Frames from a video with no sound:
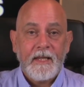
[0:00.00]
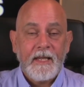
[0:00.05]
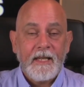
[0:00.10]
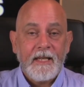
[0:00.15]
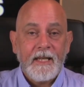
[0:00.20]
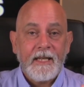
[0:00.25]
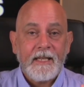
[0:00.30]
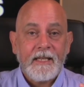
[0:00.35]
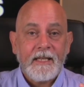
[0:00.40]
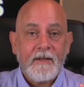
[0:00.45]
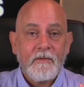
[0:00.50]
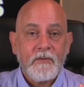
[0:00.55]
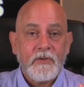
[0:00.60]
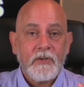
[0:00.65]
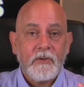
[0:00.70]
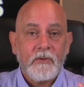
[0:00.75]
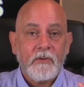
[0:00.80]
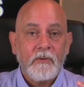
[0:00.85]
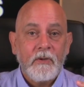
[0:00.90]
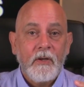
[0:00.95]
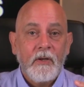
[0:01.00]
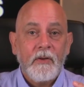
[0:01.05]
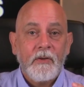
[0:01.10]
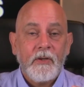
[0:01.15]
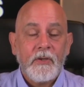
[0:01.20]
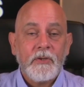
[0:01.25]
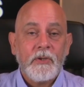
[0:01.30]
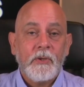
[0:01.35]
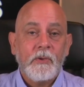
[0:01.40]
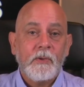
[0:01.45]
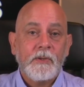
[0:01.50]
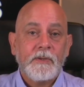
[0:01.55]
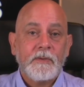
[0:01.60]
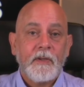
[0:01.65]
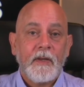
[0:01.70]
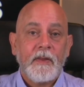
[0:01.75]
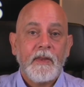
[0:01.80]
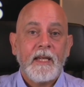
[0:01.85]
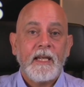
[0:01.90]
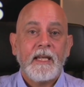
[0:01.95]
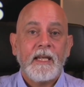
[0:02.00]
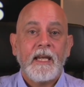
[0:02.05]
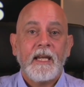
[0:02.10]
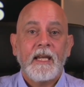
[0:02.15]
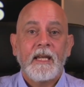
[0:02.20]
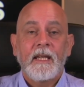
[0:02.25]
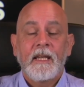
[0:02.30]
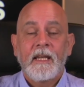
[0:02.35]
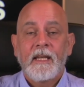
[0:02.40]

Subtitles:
It gives you the tools for thinking,